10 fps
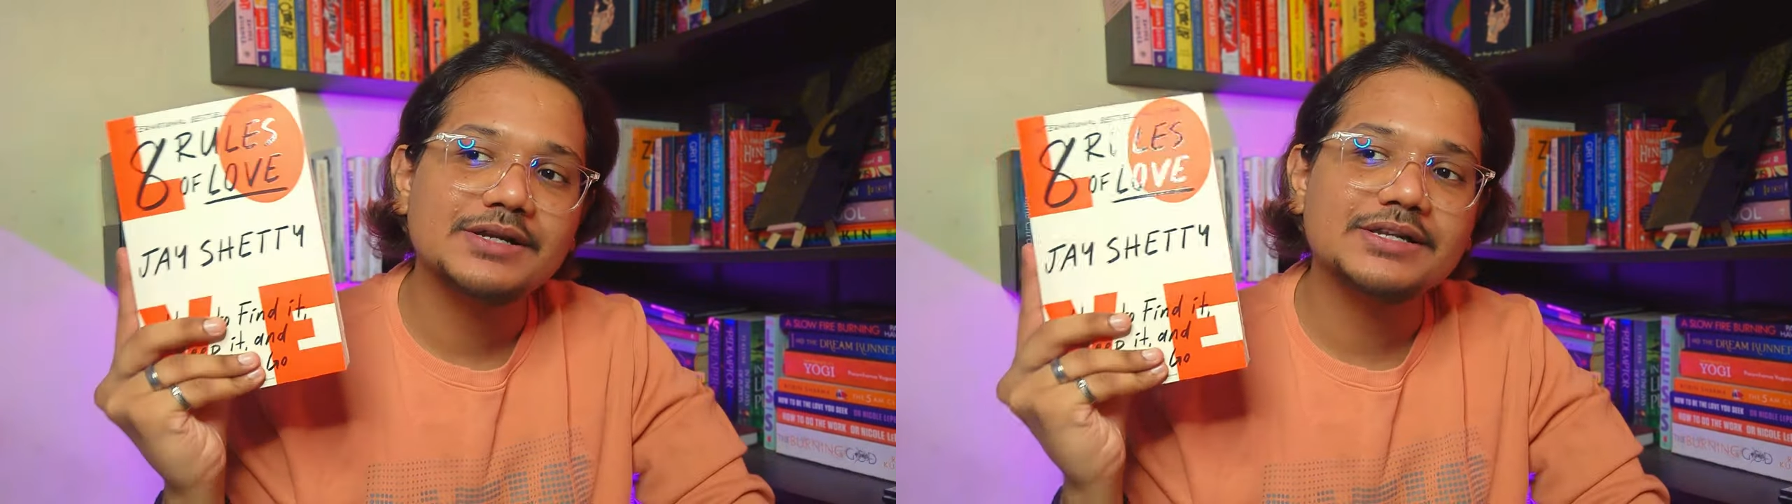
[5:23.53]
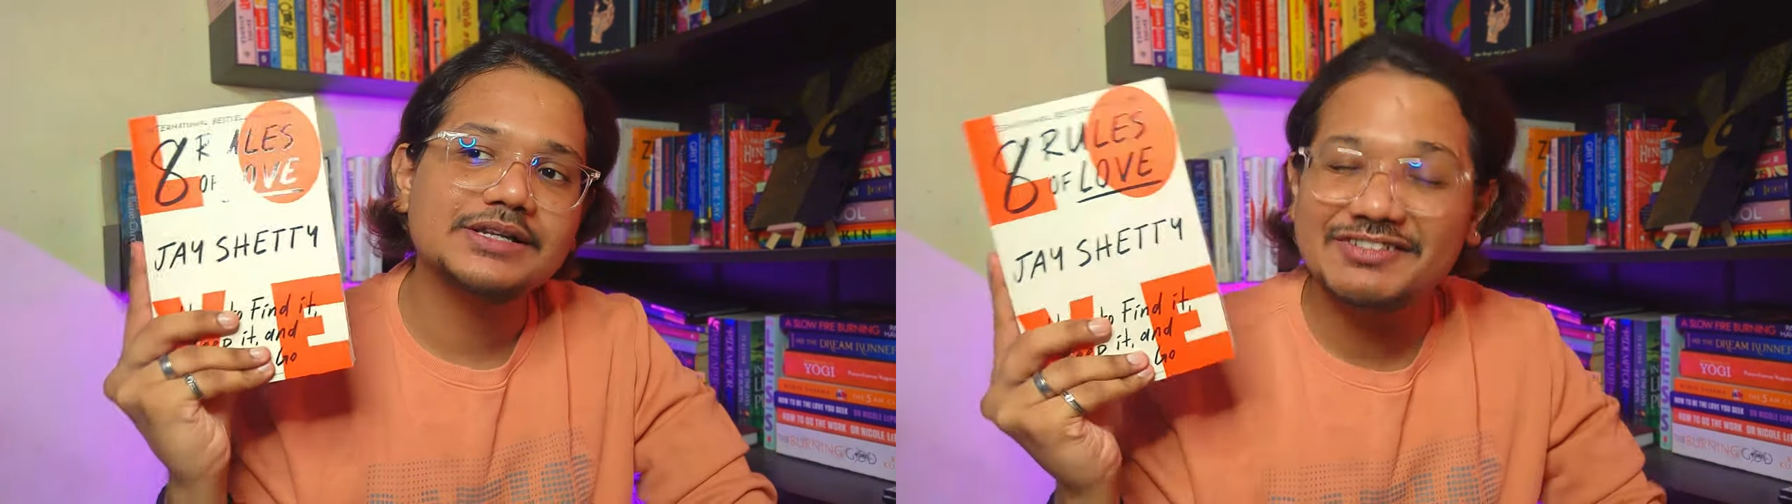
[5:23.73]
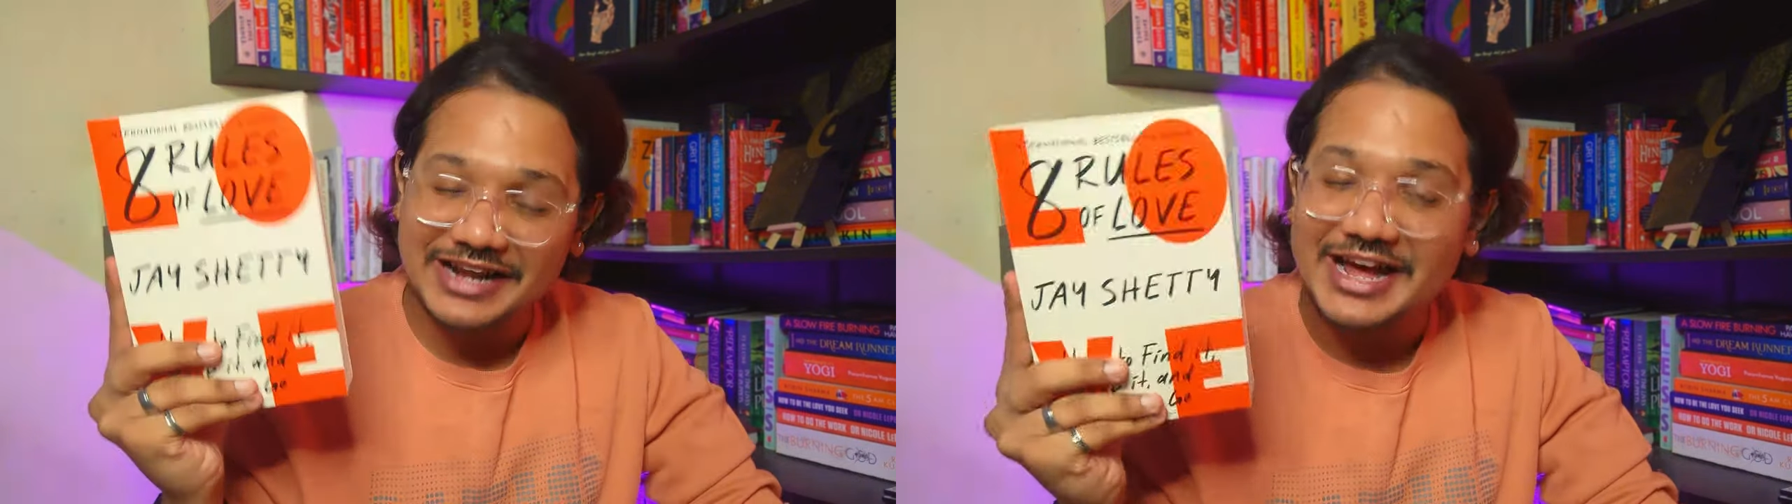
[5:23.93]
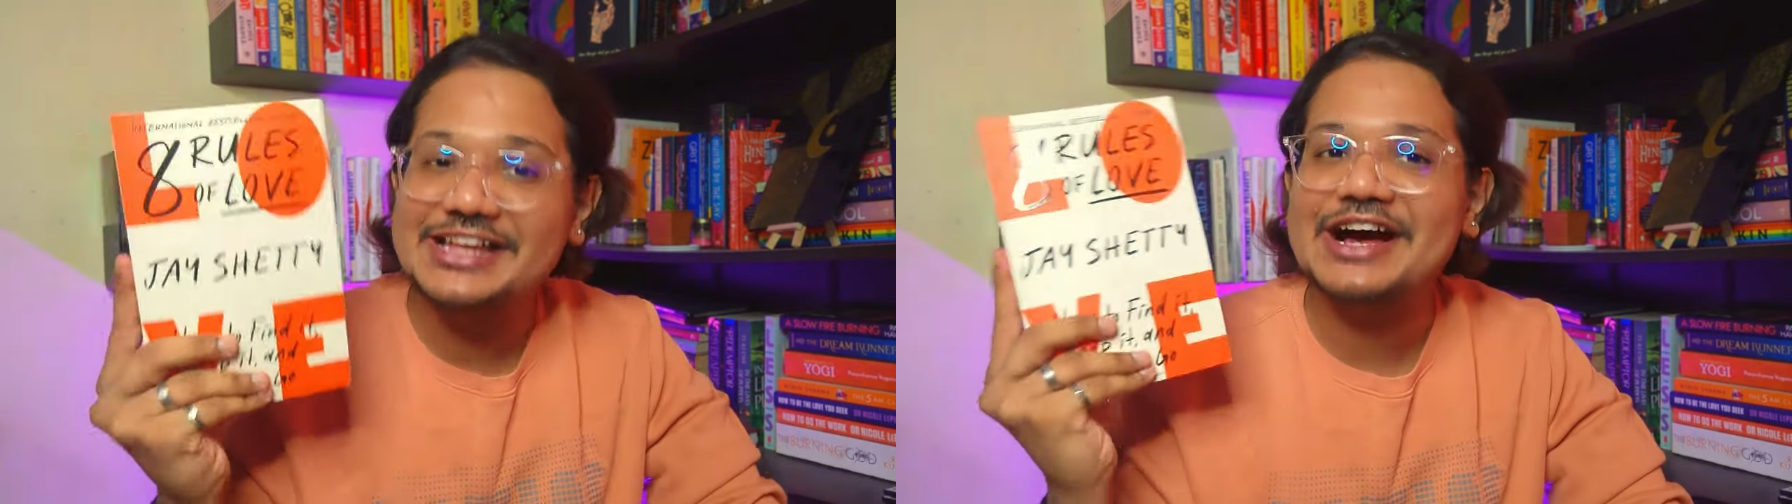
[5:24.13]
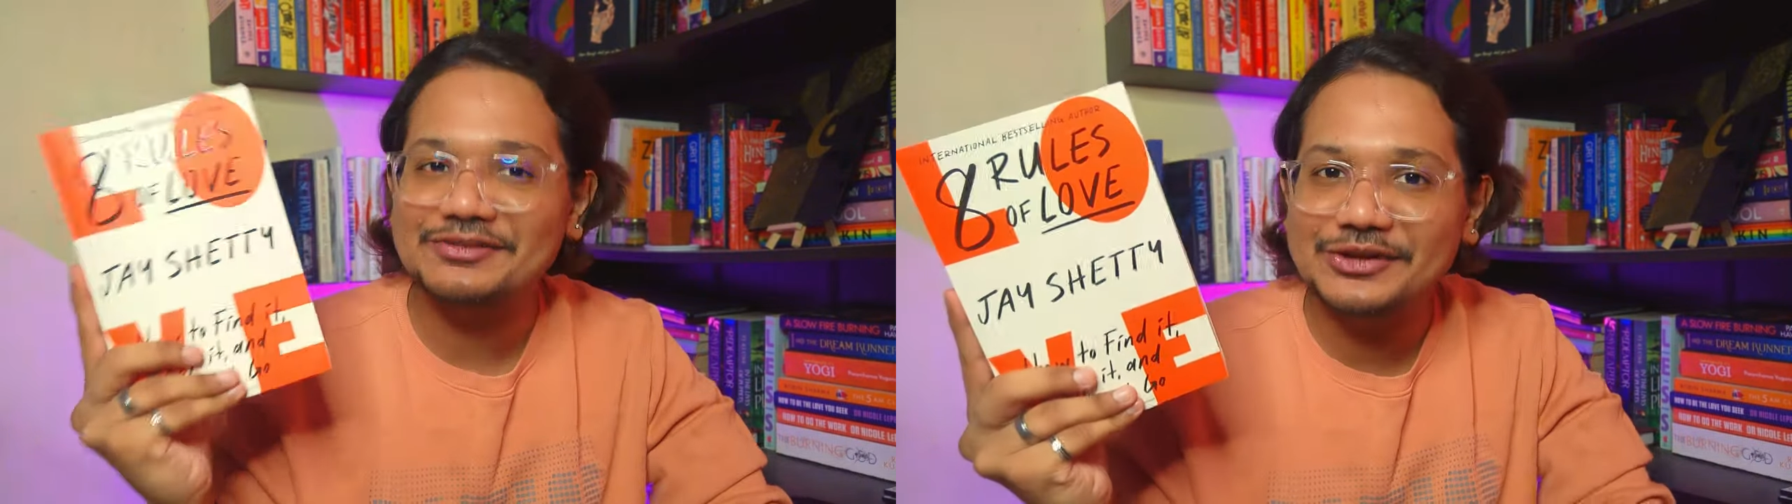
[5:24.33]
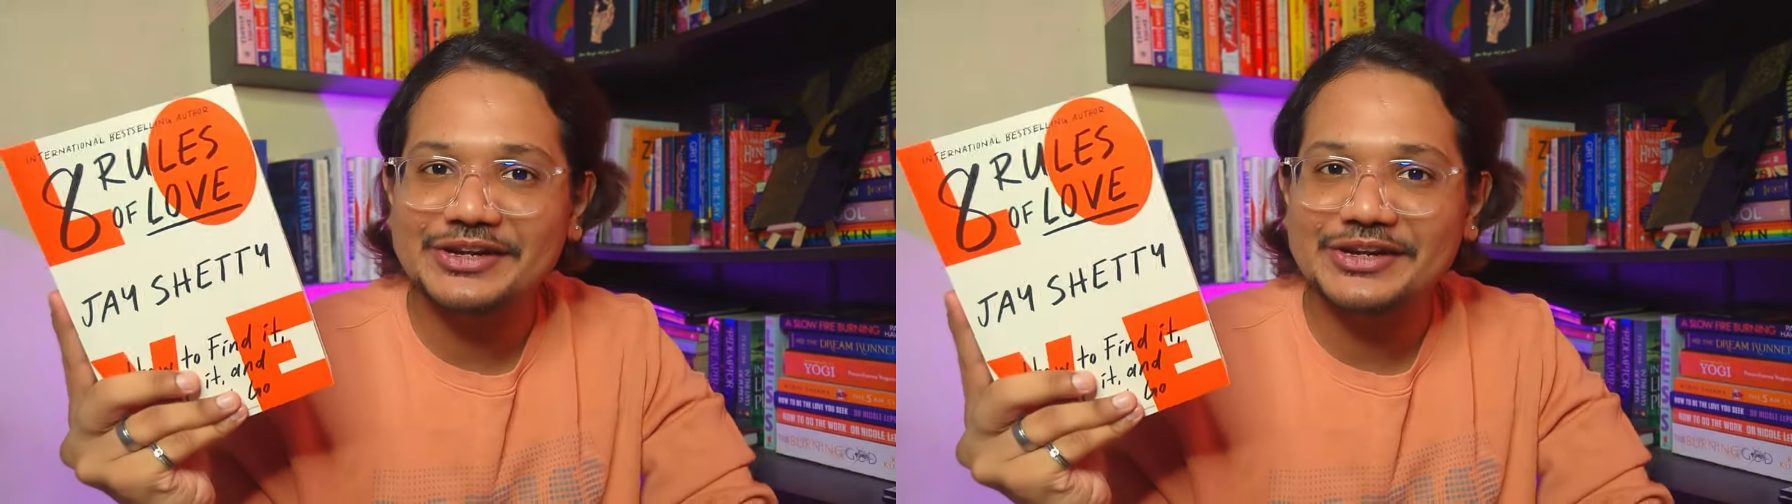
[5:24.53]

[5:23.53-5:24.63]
but even i after